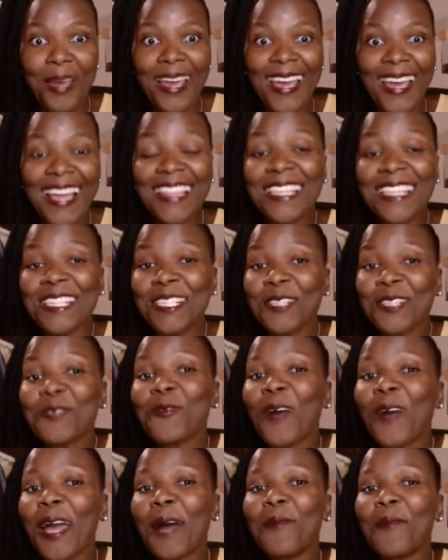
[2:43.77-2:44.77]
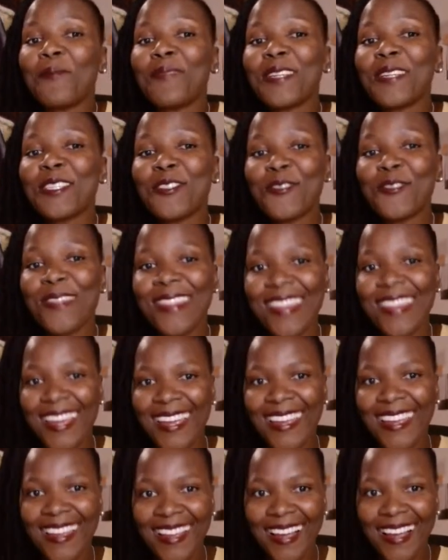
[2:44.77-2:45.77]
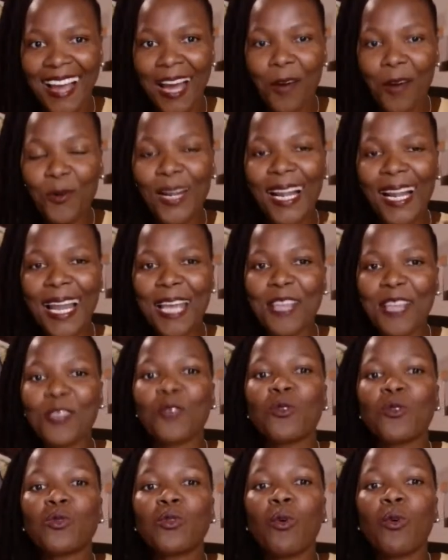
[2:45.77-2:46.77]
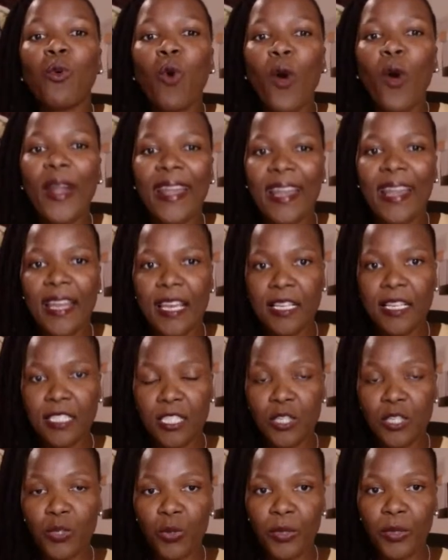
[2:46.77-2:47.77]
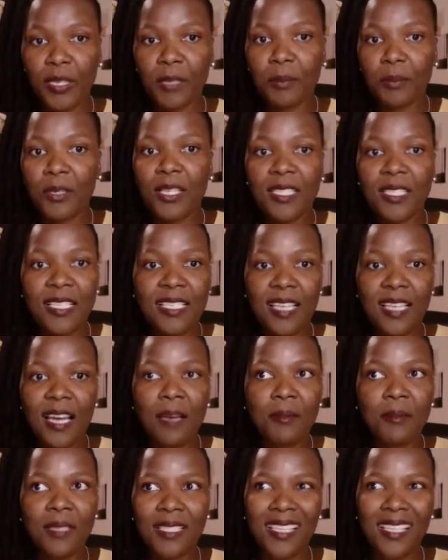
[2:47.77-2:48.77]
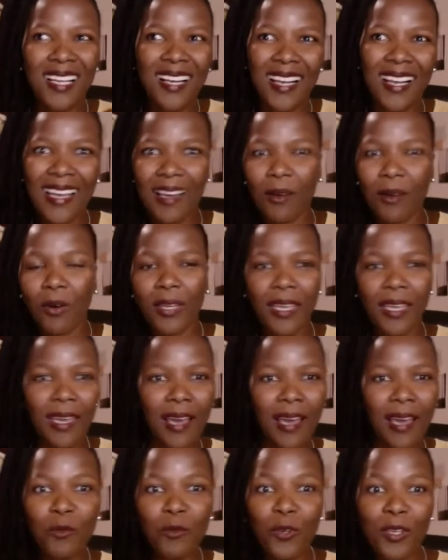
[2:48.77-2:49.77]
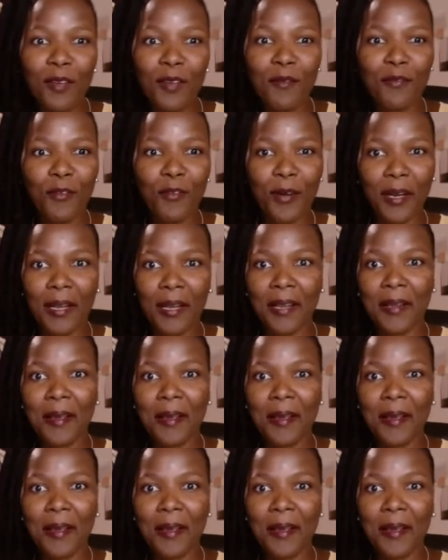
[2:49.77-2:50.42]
And the reason why I'm bringing you there, I would like you to connect into it, because at times it's kind of like, okay, I'm looking for